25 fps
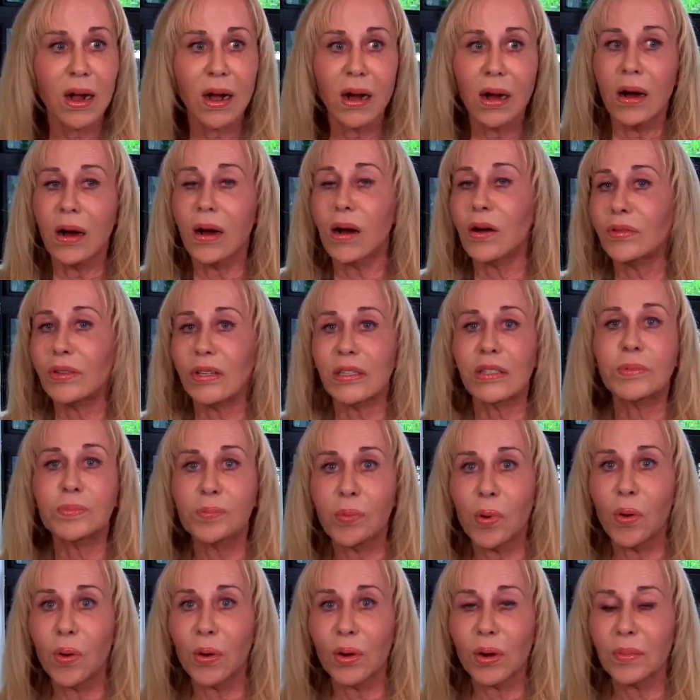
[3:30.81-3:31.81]
oh, this
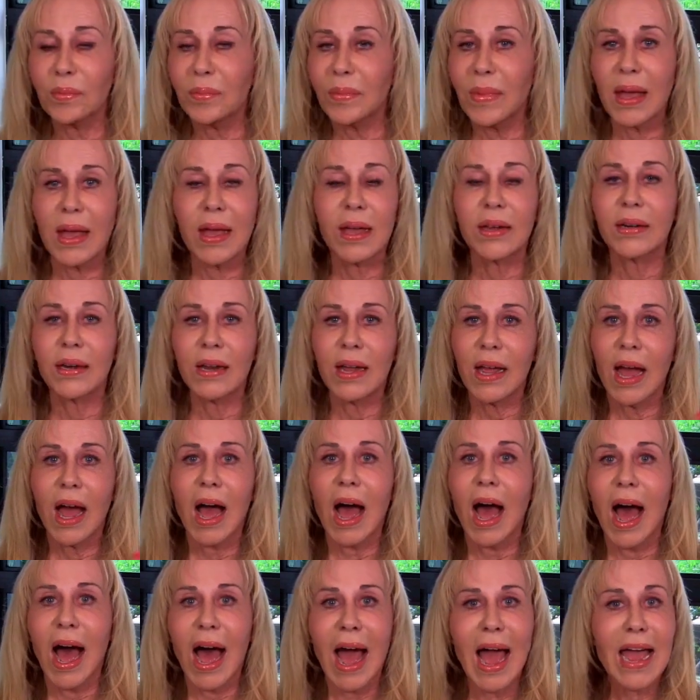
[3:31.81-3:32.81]
poor man.
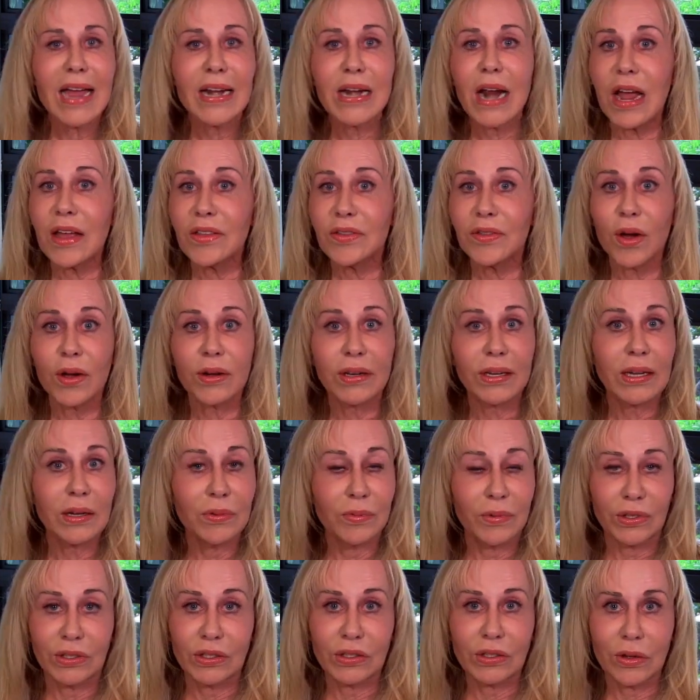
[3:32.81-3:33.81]
And I thought he
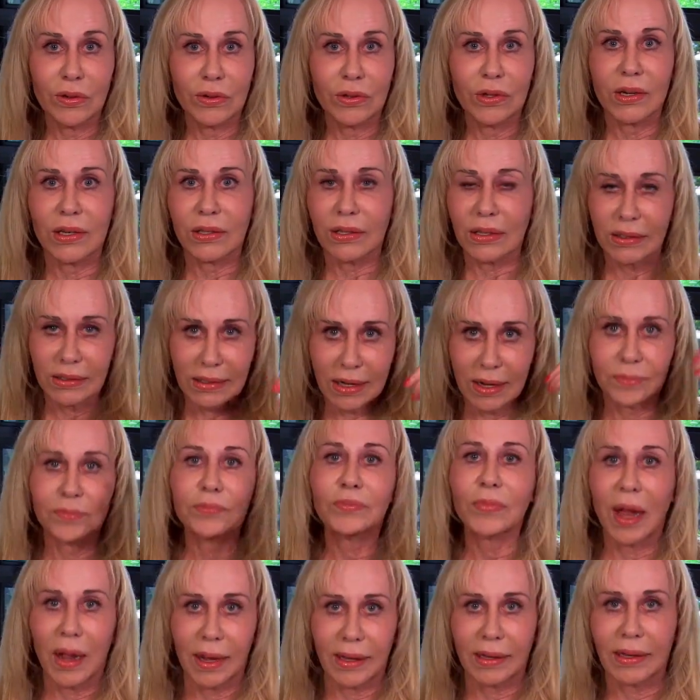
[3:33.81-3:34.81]
was so good because I,
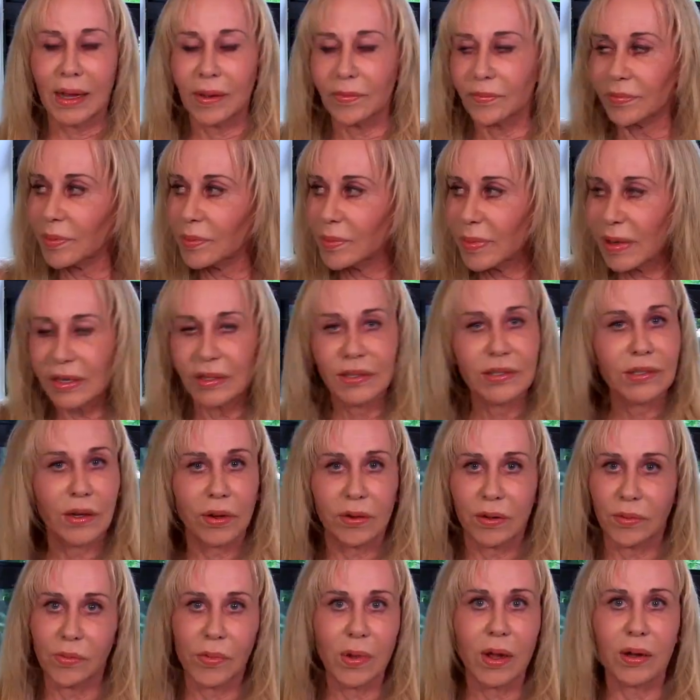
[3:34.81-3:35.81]
I came from
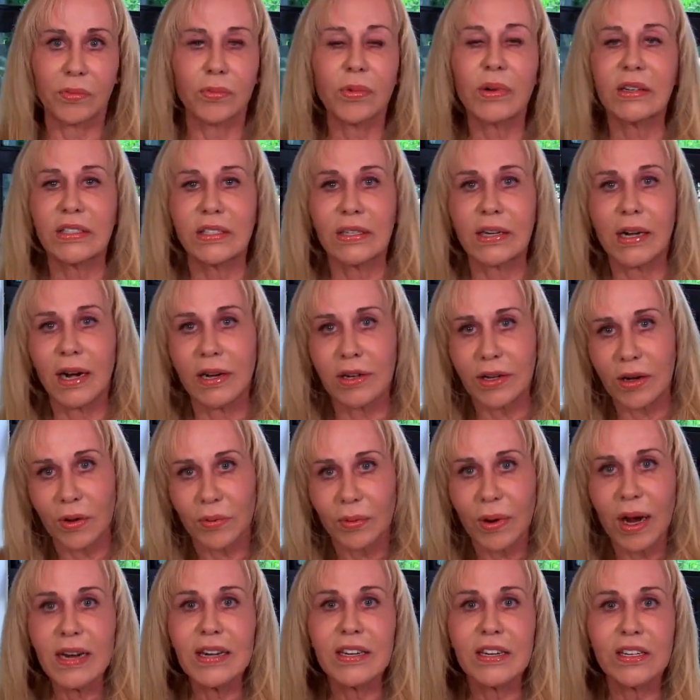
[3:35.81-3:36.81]
Minnesota. What, what did I know,
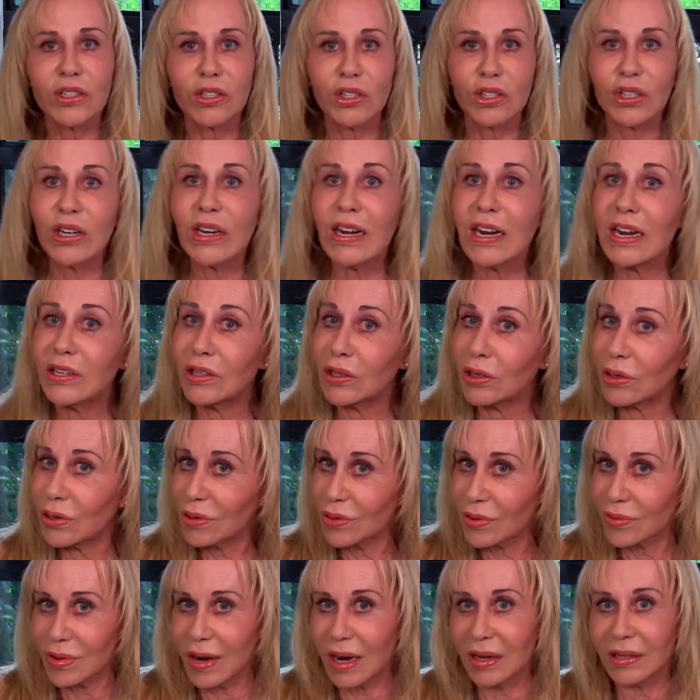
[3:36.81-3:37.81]
right? And she
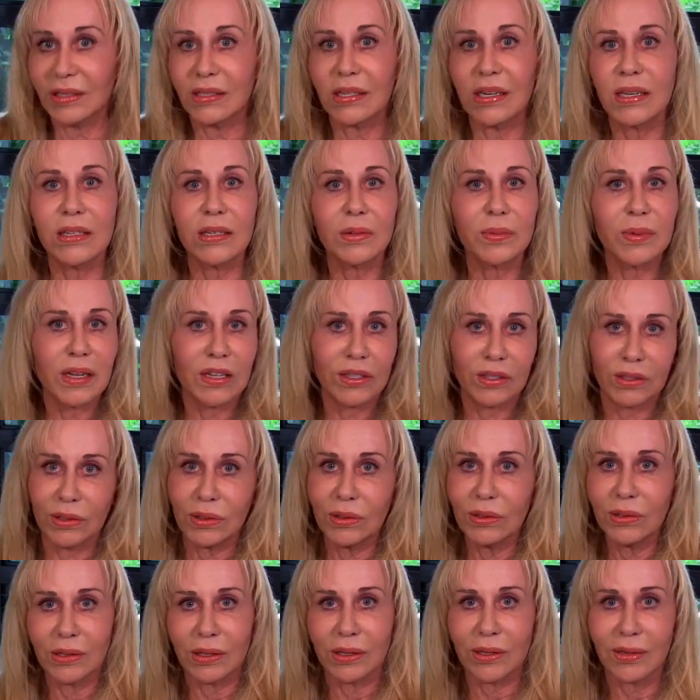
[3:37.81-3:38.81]
turned around and said to me,
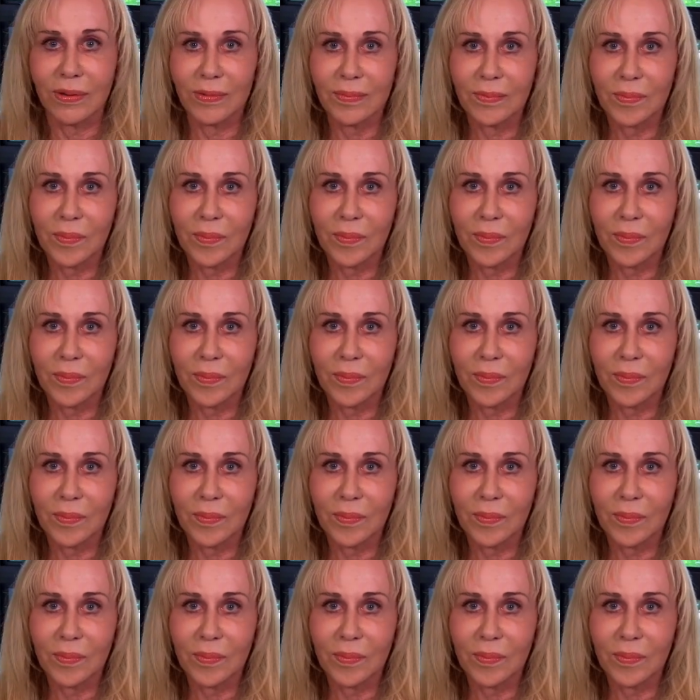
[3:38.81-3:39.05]
Susan,